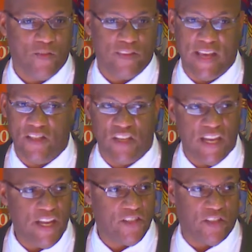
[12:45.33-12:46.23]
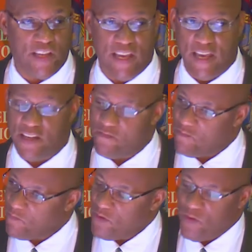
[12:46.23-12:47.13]
That change that they had
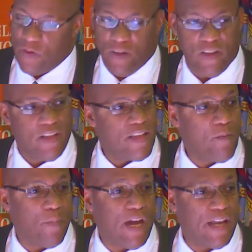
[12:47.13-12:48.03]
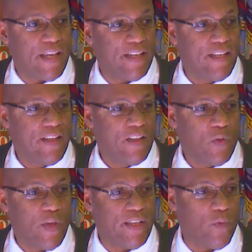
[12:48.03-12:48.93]
embodied
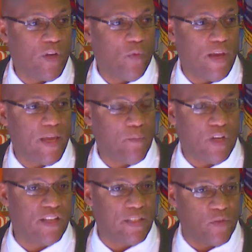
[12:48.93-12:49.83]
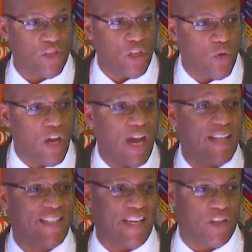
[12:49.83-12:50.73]
quickly went away because there was no
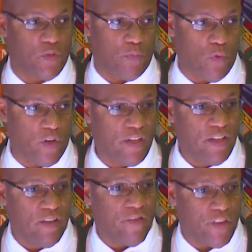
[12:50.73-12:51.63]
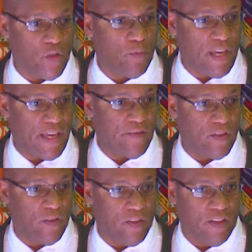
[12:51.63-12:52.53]
context support for the new behavior.
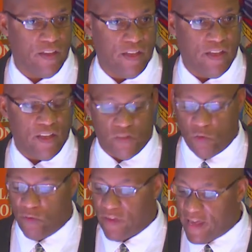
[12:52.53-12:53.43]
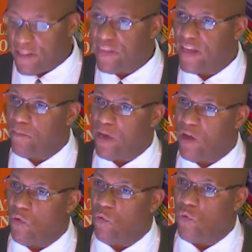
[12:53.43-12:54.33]
So we've got to think
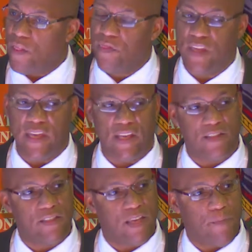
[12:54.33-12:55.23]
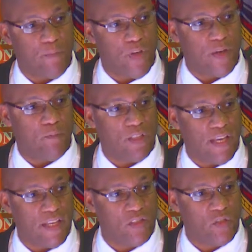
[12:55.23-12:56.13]
about what things can be put in
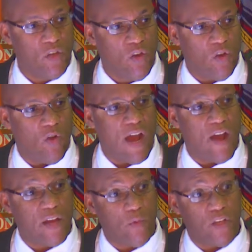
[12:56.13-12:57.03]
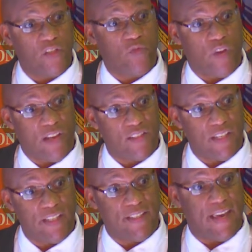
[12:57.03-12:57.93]
place, or how can we address
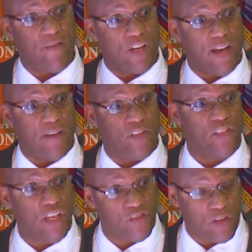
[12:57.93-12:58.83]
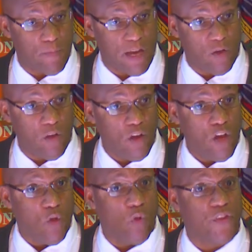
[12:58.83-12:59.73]
at least having a conversation about
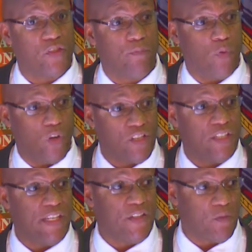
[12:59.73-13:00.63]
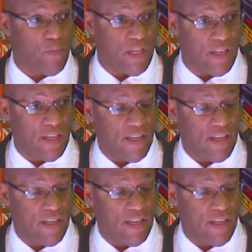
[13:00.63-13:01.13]
what the supports need to be